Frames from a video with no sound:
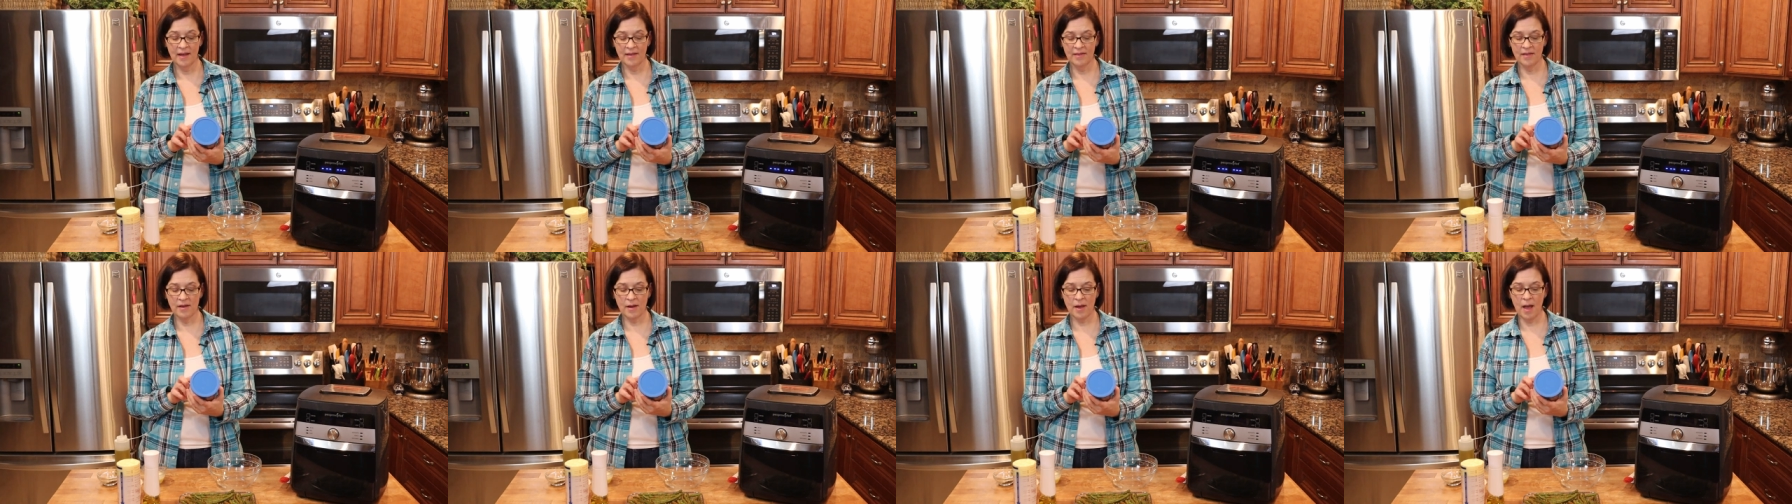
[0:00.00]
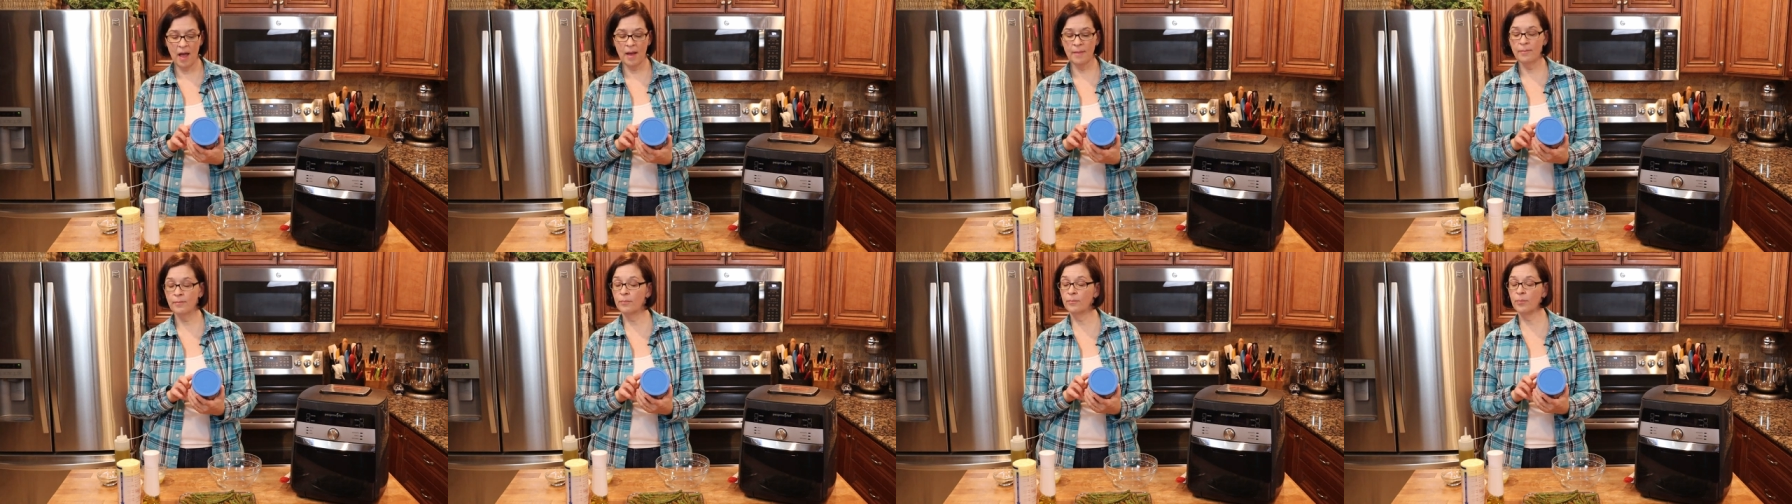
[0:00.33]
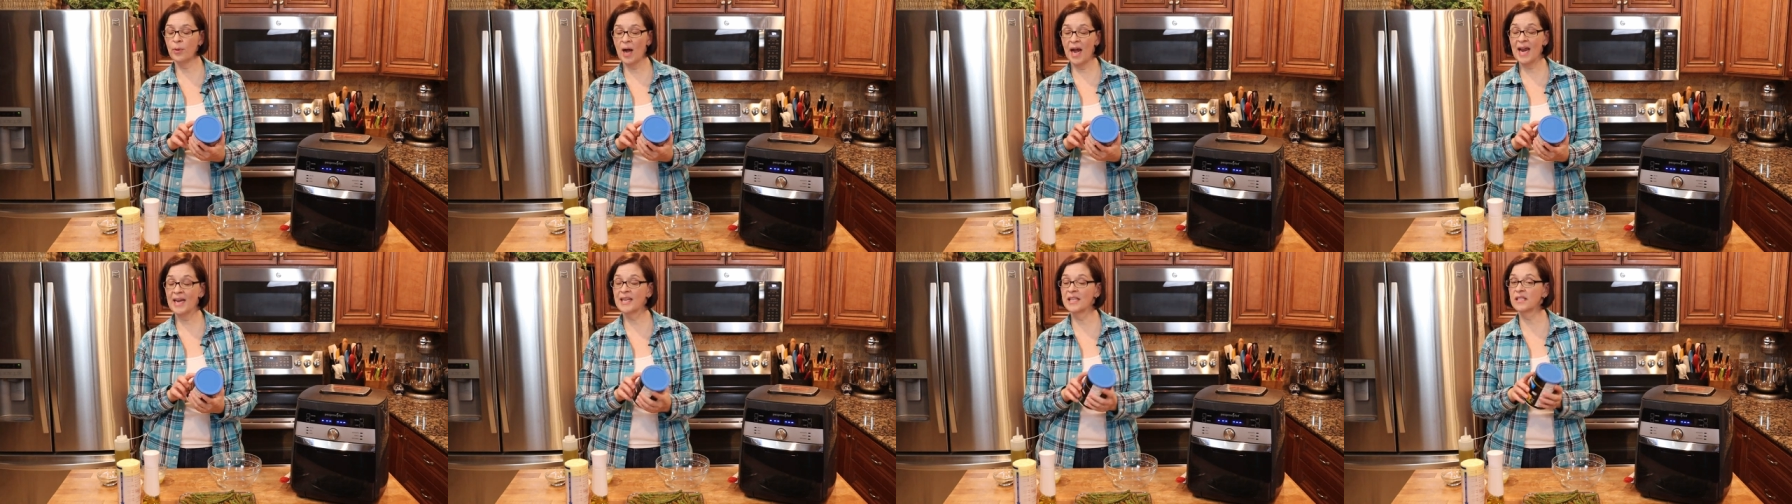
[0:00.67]
The
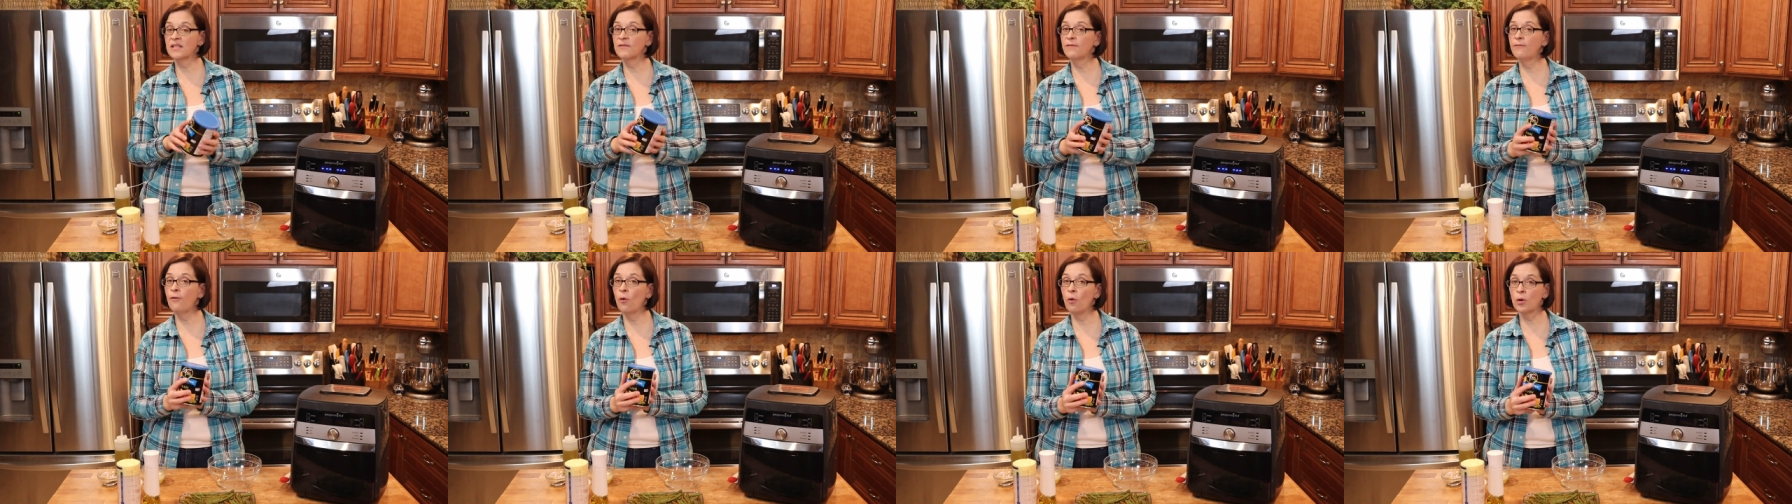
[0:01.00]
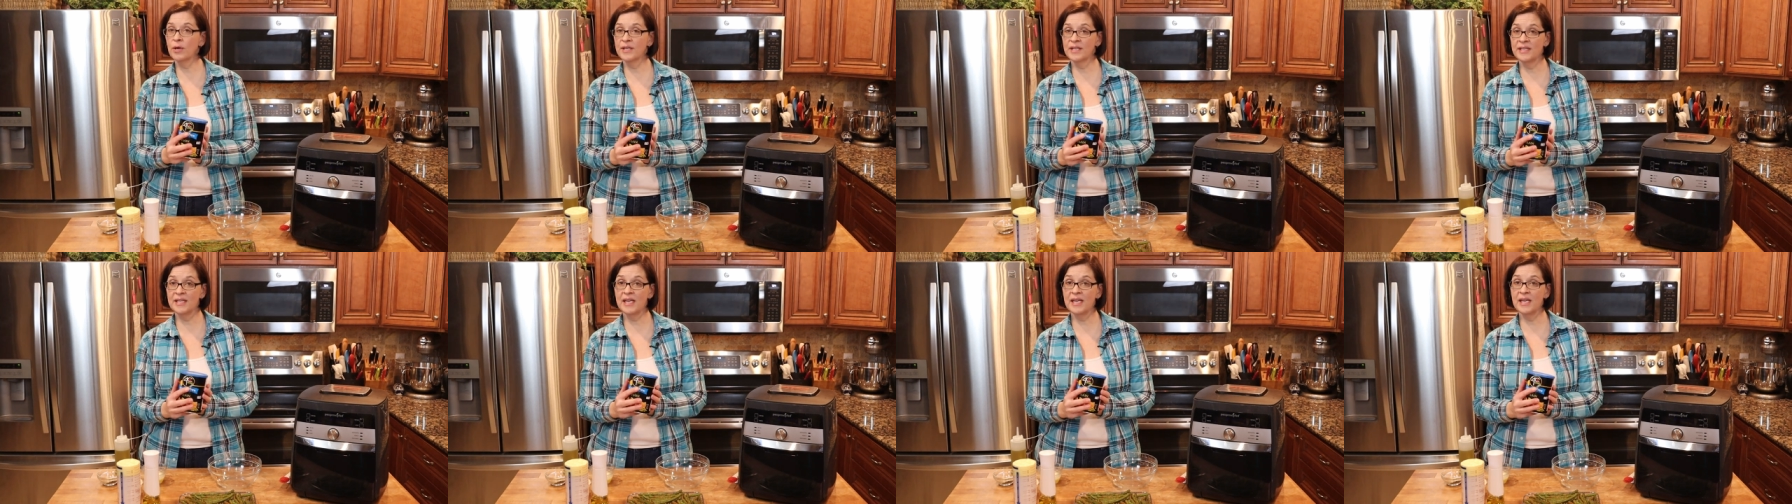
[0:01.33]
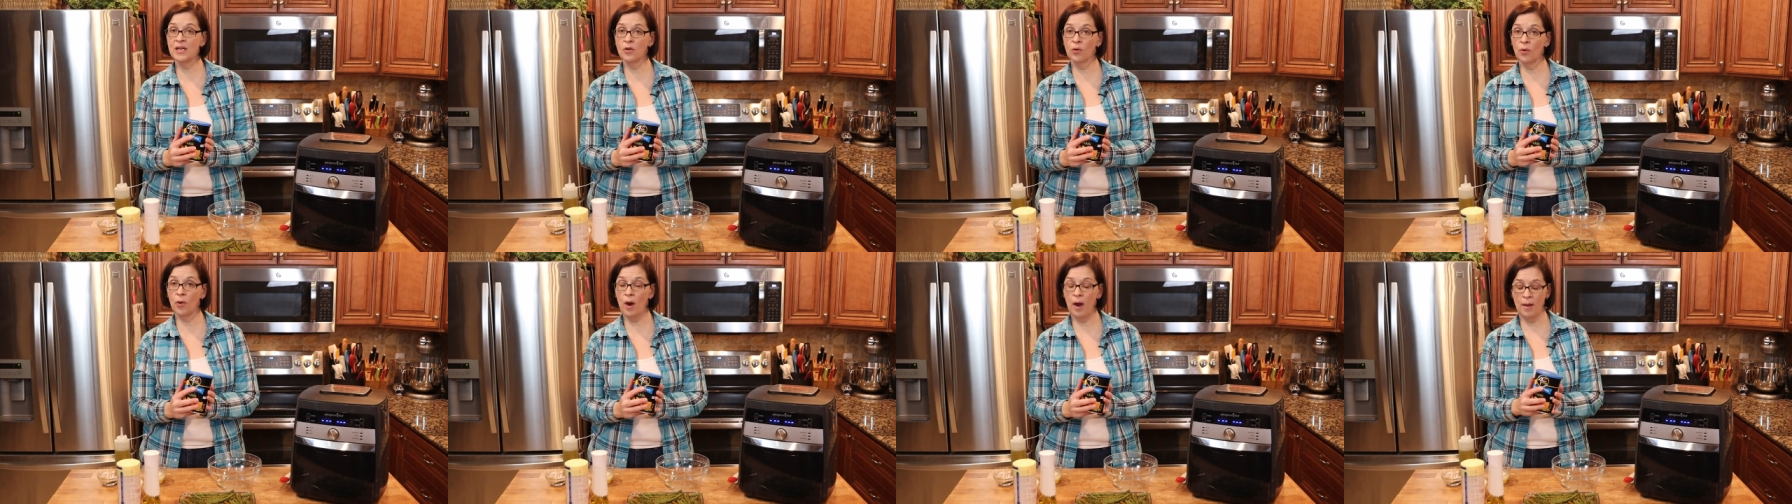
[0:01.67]
brand is
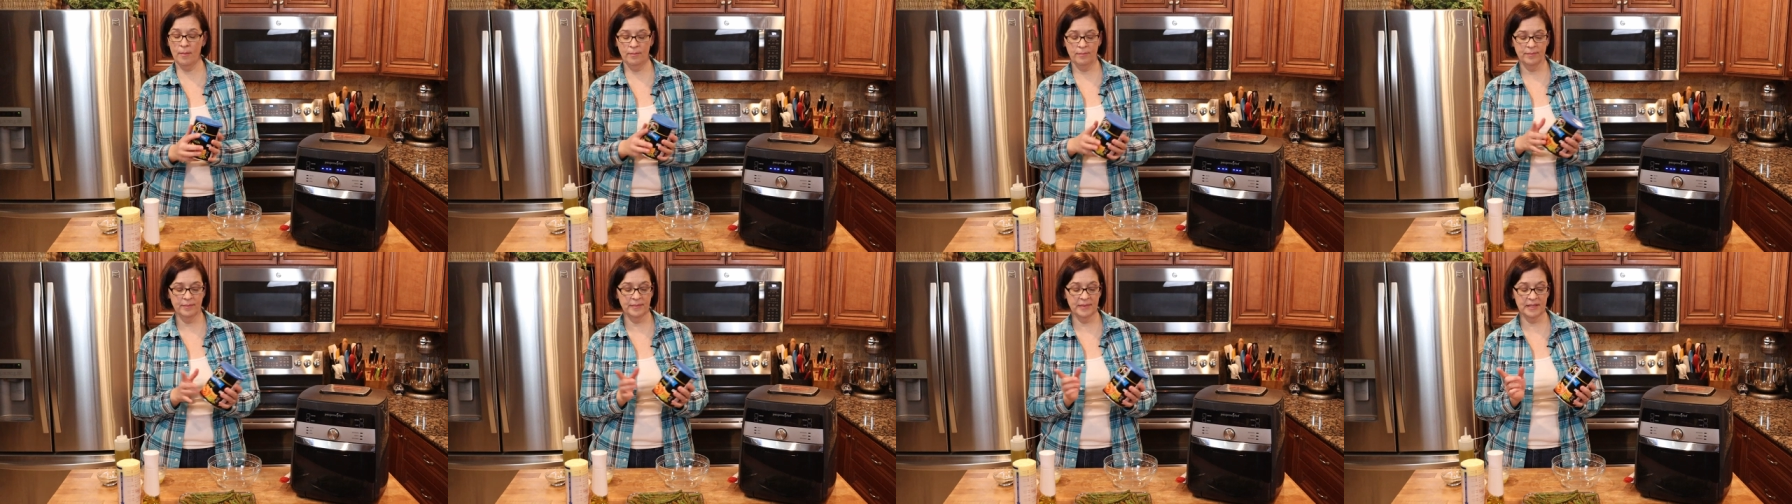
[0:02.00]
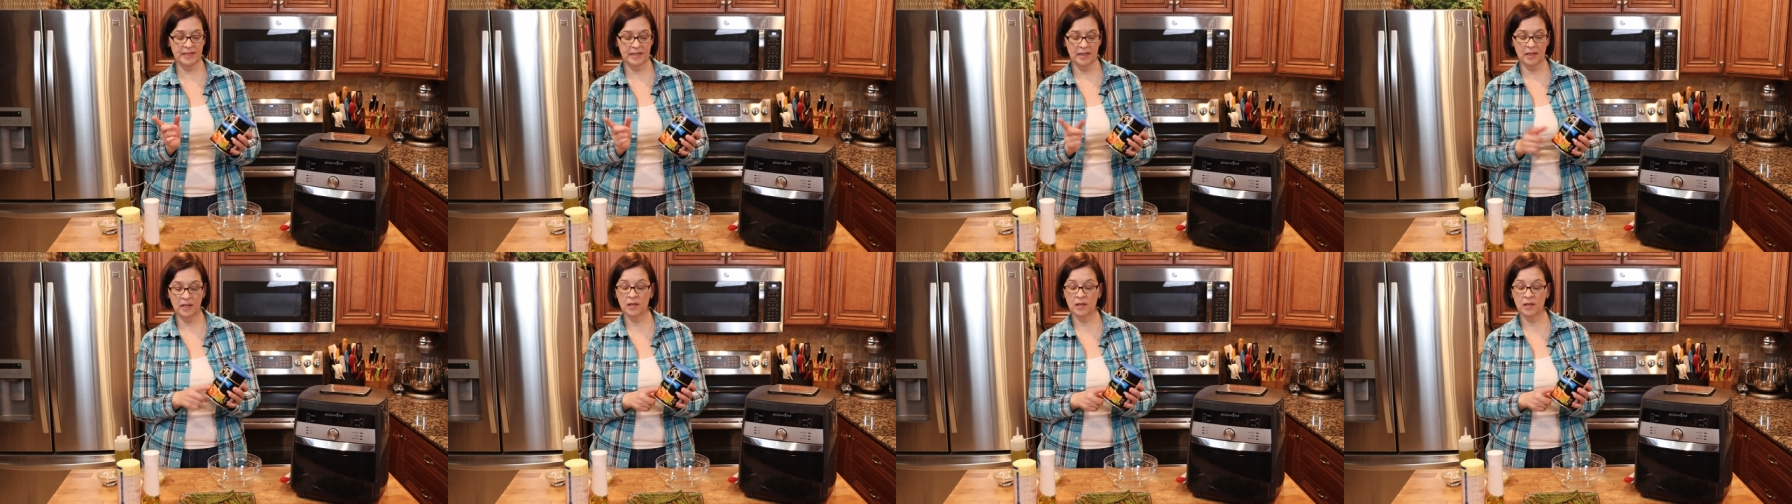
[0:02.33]
4C Crumbs,